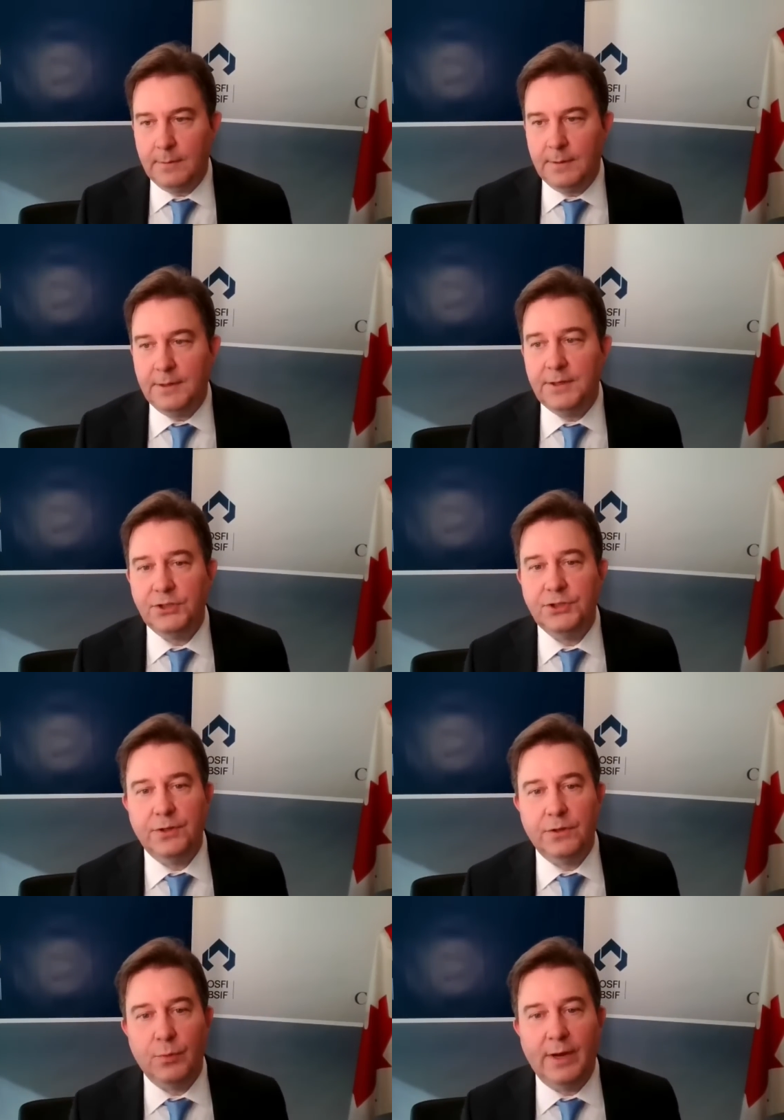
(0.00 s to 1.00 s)
In addition to
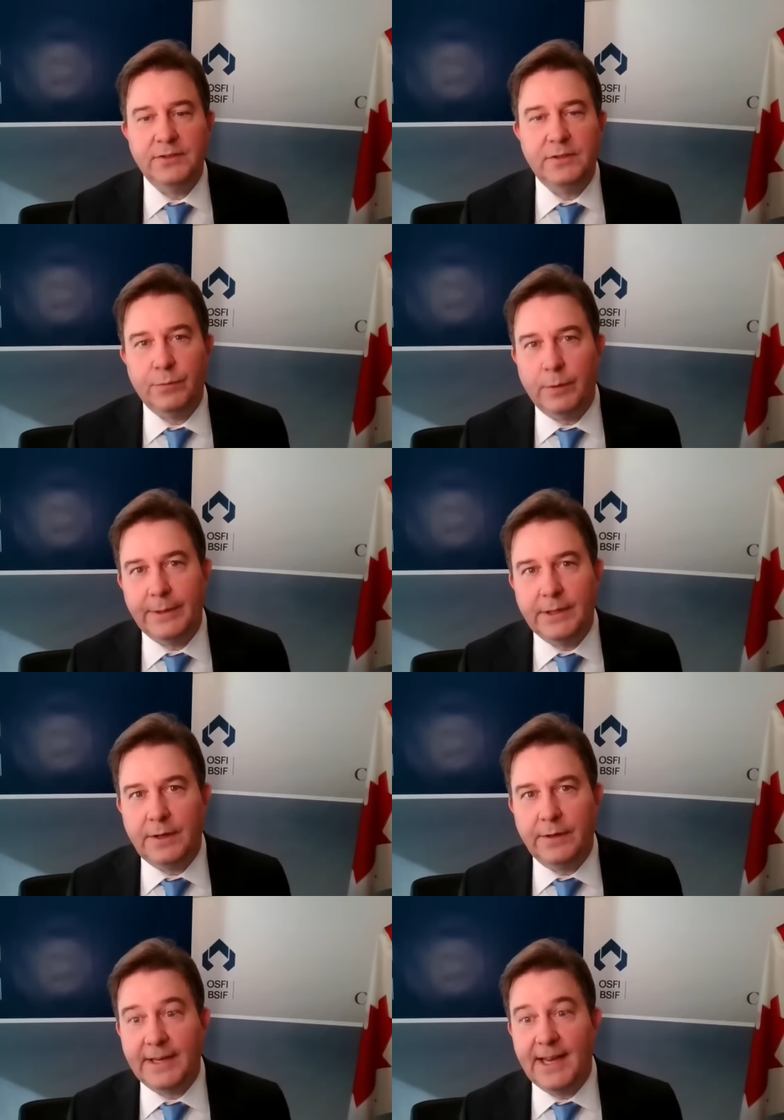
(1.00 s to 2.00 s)
the rest of what we
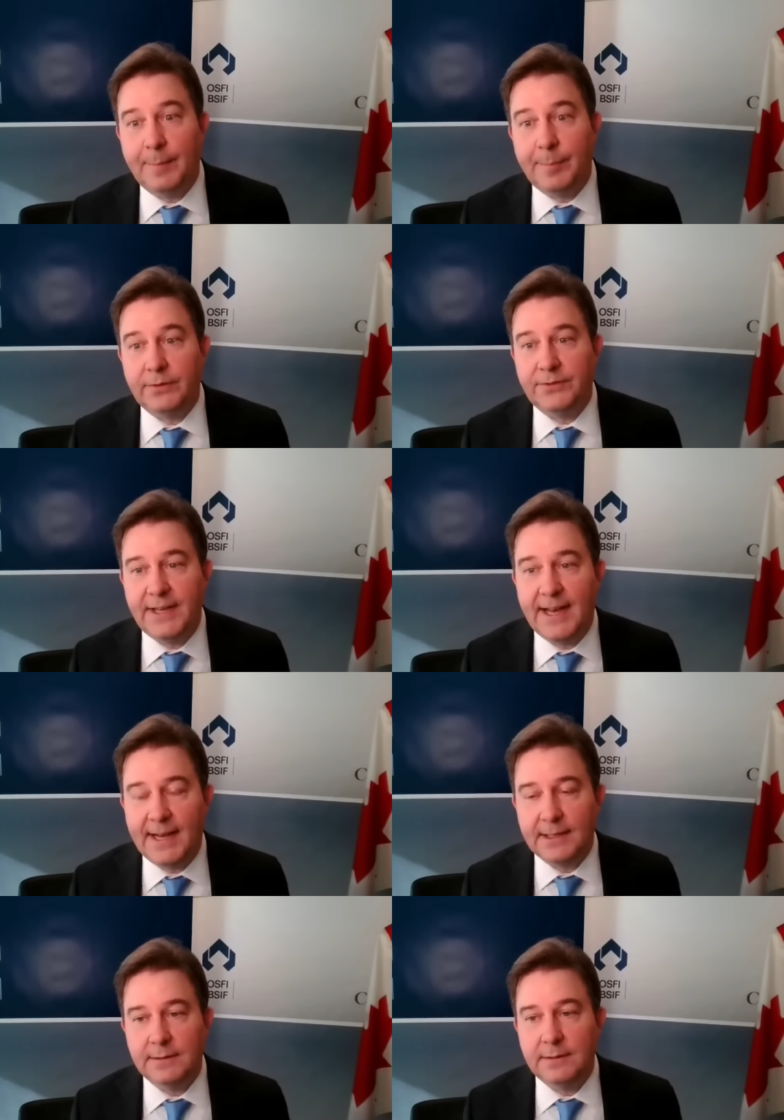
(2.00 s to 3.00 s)
call the capital
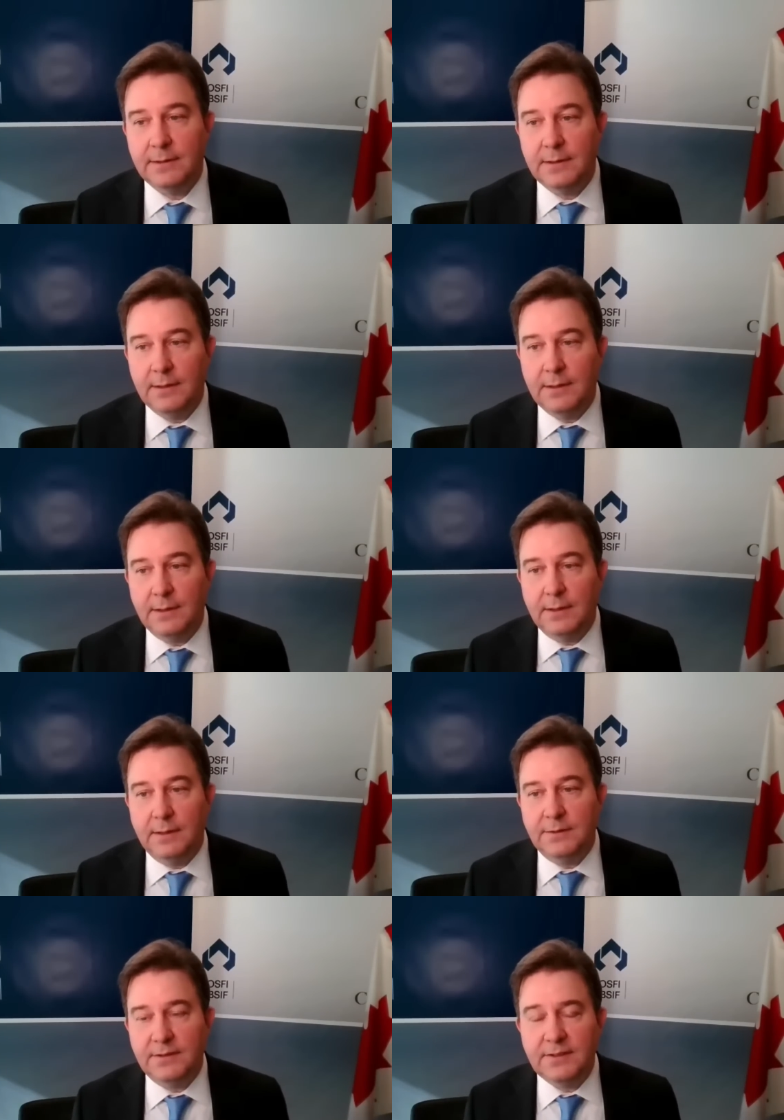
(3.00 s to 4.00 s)
stack,
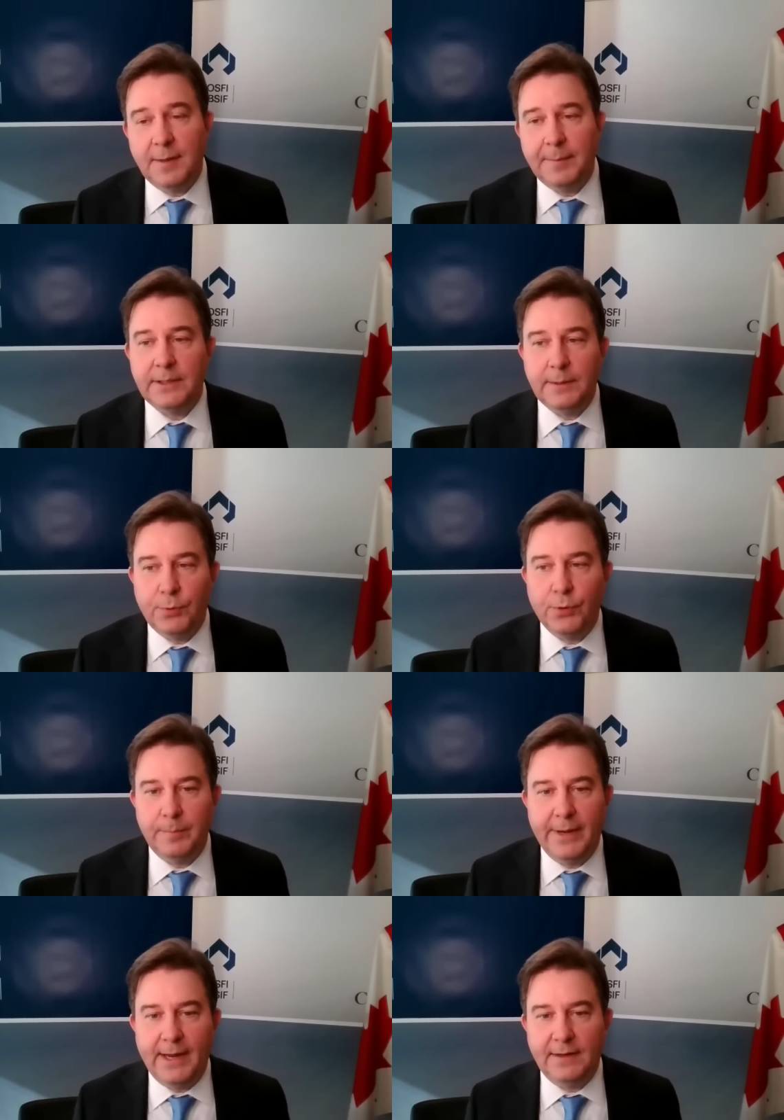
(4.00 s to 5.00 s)
systemically
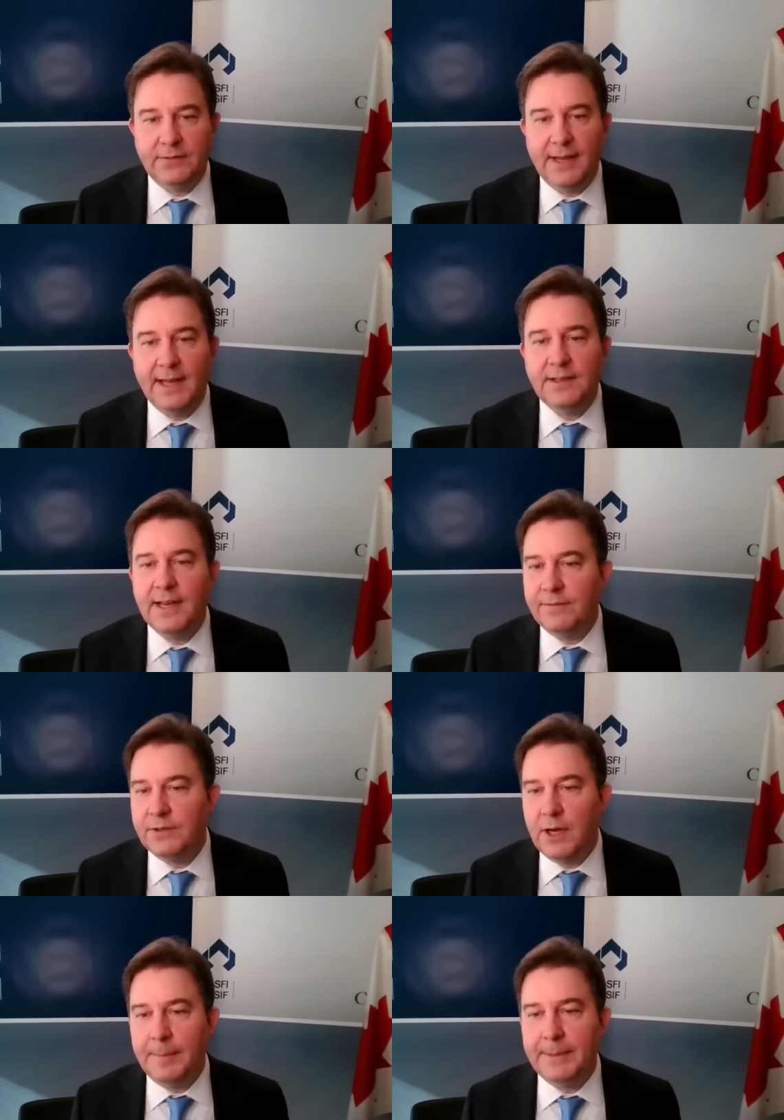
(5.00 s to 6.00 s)
important banks had to
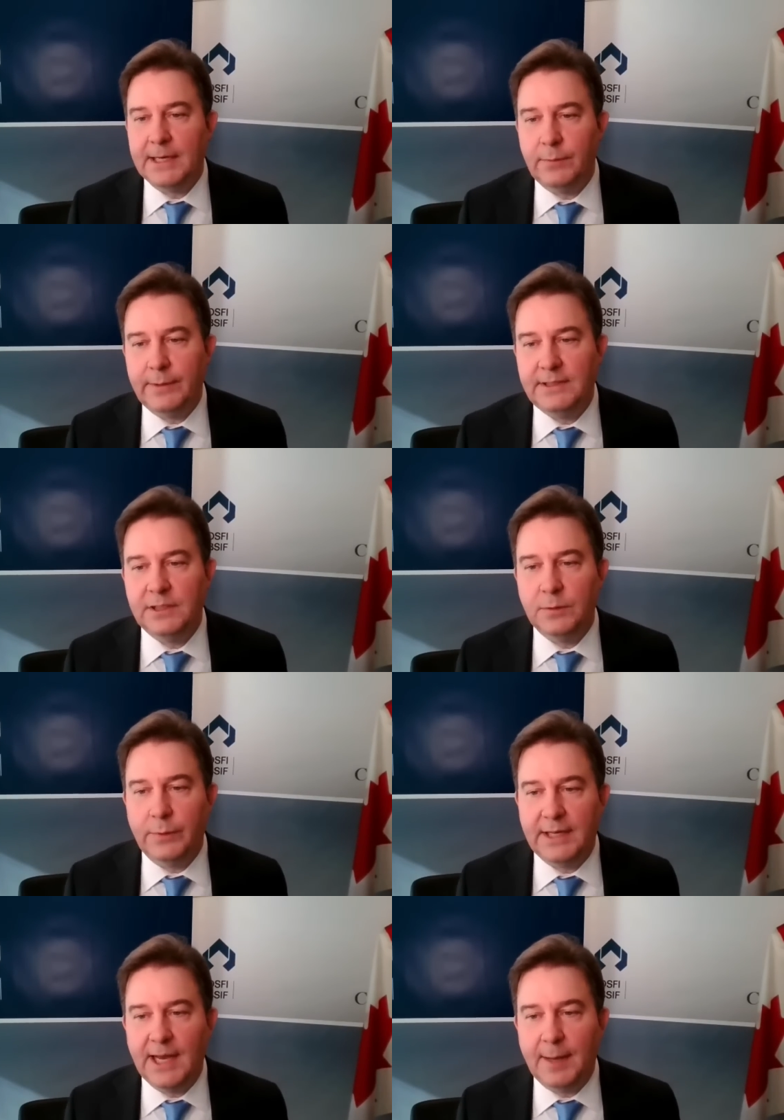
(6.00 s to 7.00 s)
have common equity tier
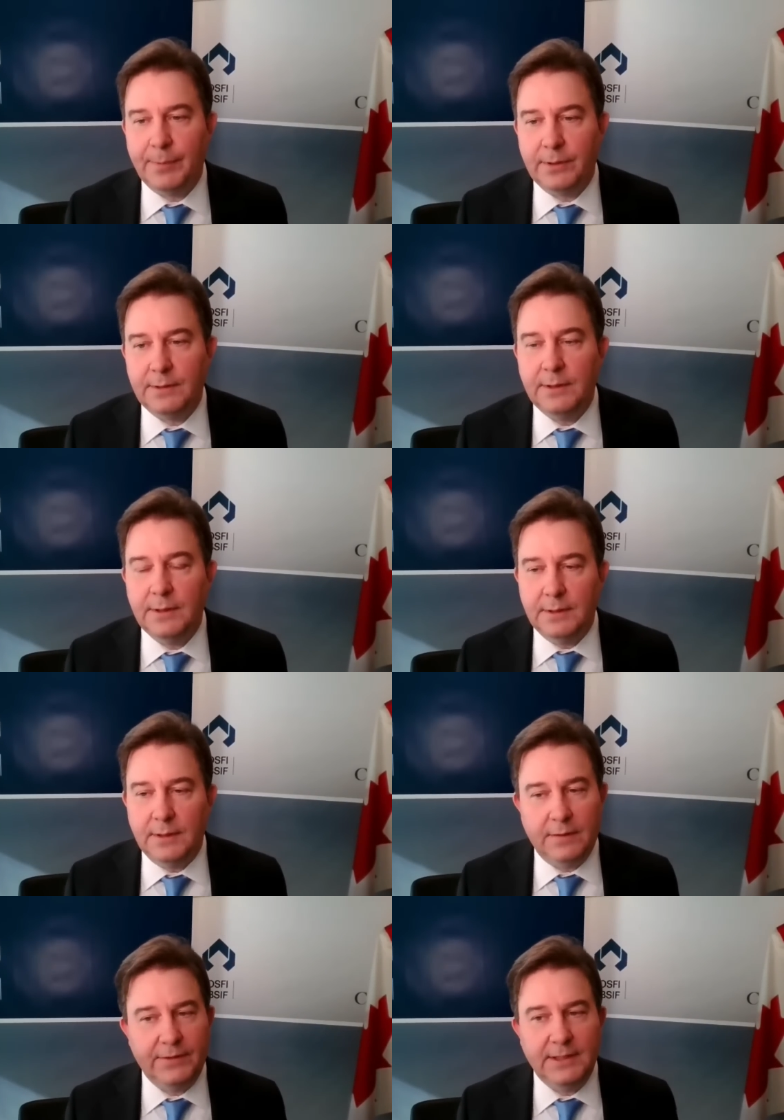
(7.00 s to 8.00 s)
1 capital of at